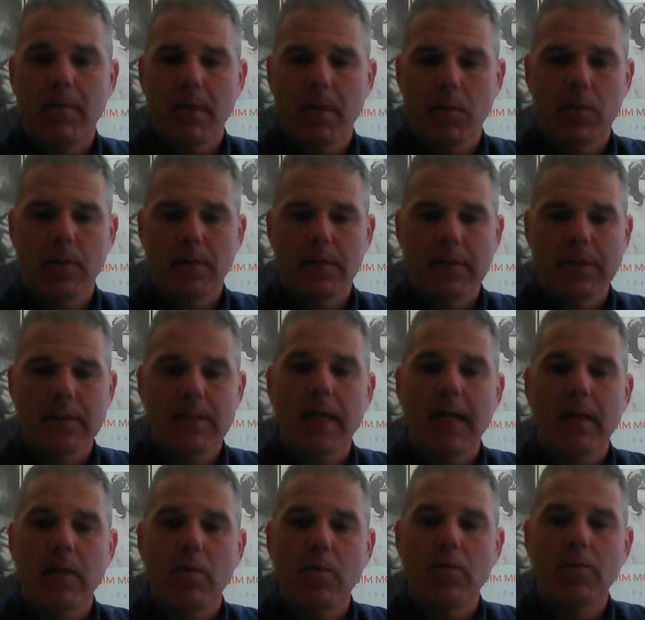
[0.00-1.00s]
They were in
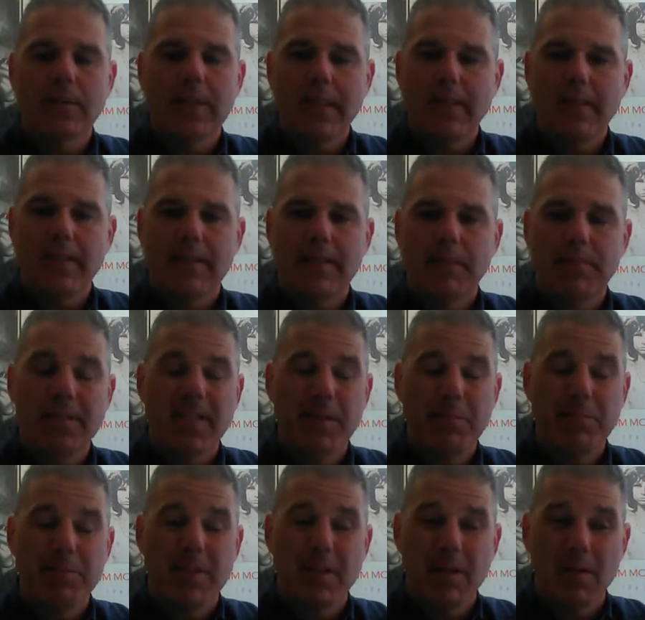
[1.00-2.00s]
silos. They
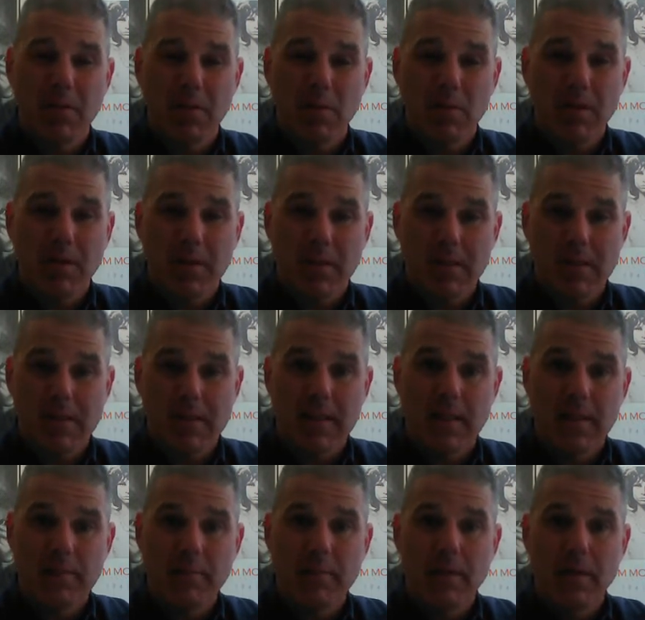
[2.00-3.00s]
sometimes didn't look the
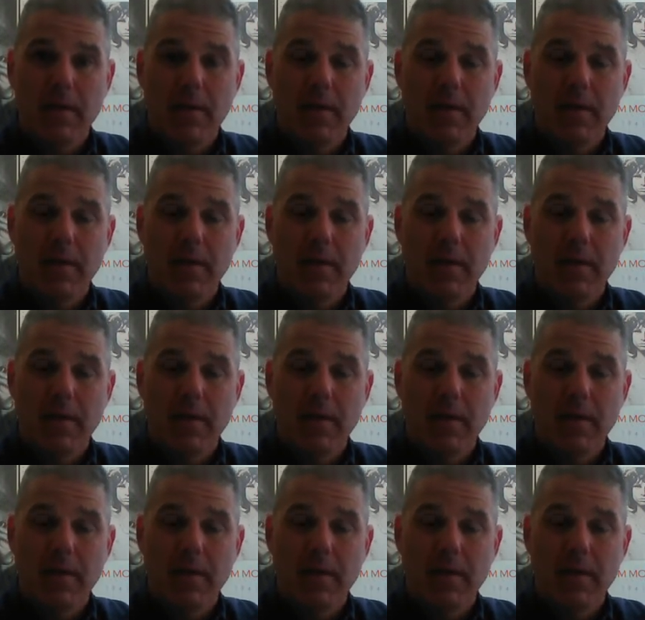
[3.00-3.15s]
same.